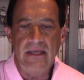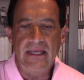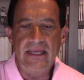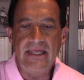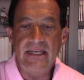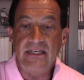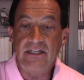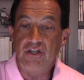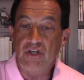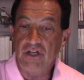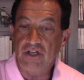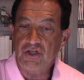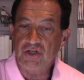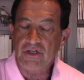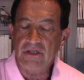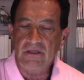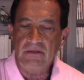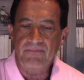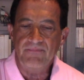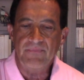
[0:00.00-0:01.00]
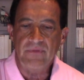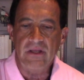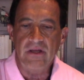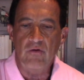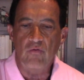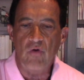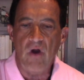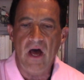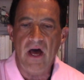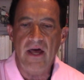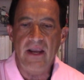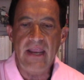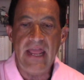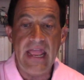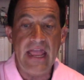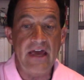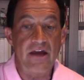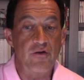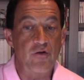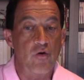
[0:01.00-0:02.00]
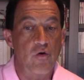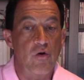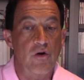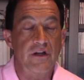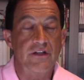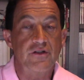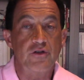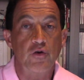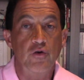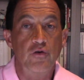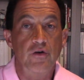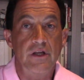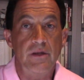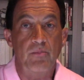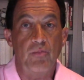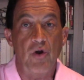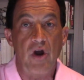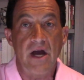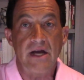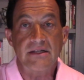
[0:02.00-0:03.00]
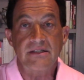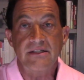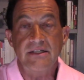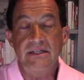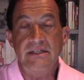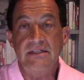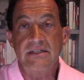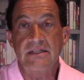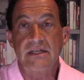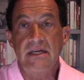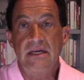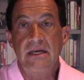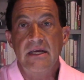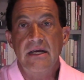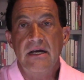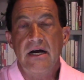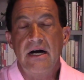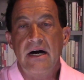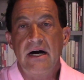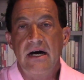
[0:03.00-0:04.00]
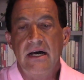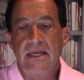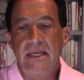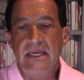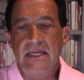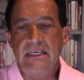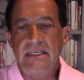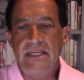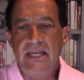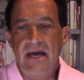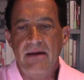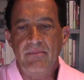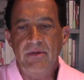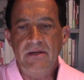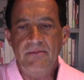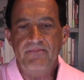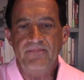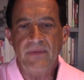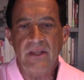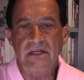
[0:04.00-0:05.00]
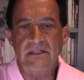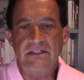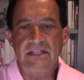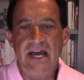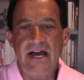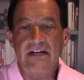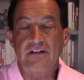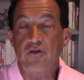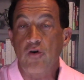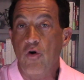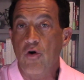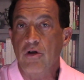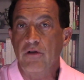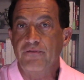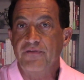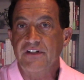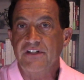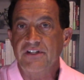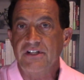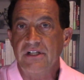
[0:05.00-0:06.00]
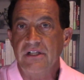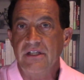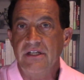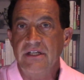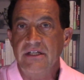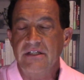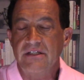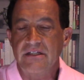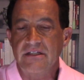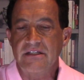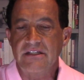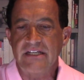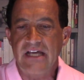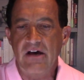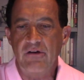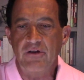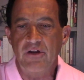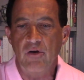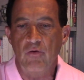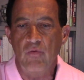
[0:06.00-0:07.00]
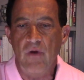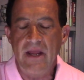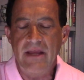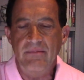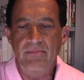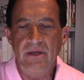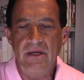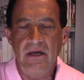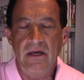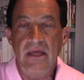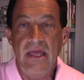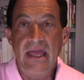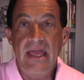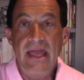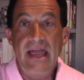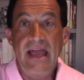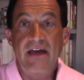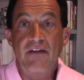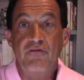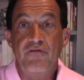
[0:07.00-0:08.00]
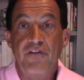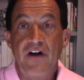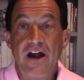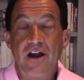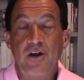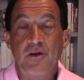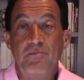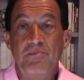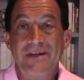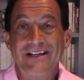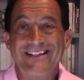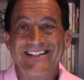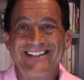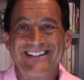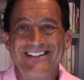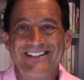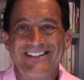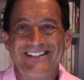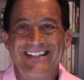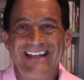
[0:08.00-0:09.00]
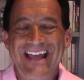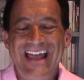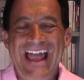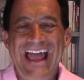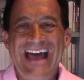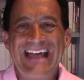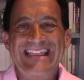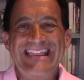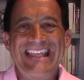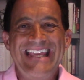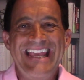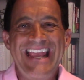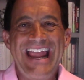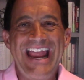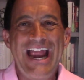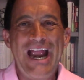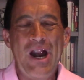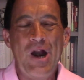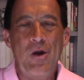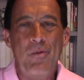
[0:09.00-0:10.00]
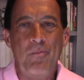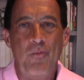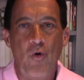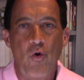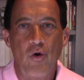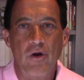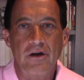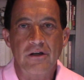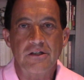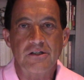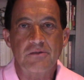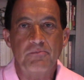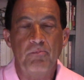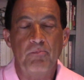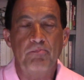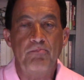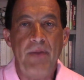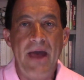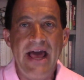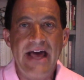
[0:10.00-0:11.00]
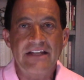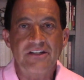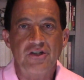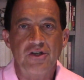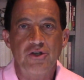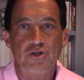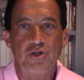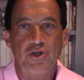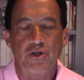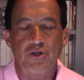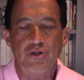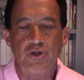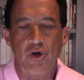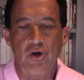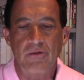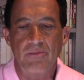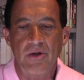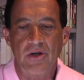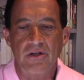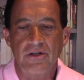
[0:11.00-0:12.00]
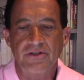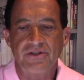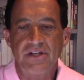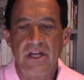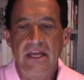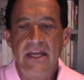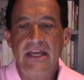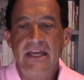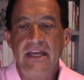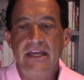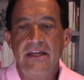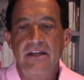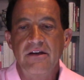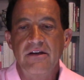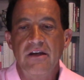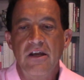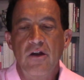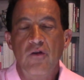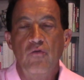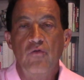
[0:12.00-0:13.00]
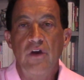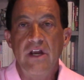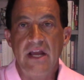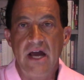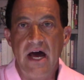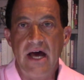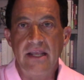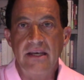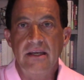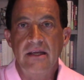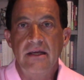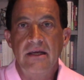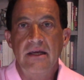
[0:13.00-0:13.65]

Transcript: In addition, Iran and or its Houthi proxies in Yemen attacked oil facilities in Saudi Arabia and fired missiles at the airport's passenger terminals in Riyadh,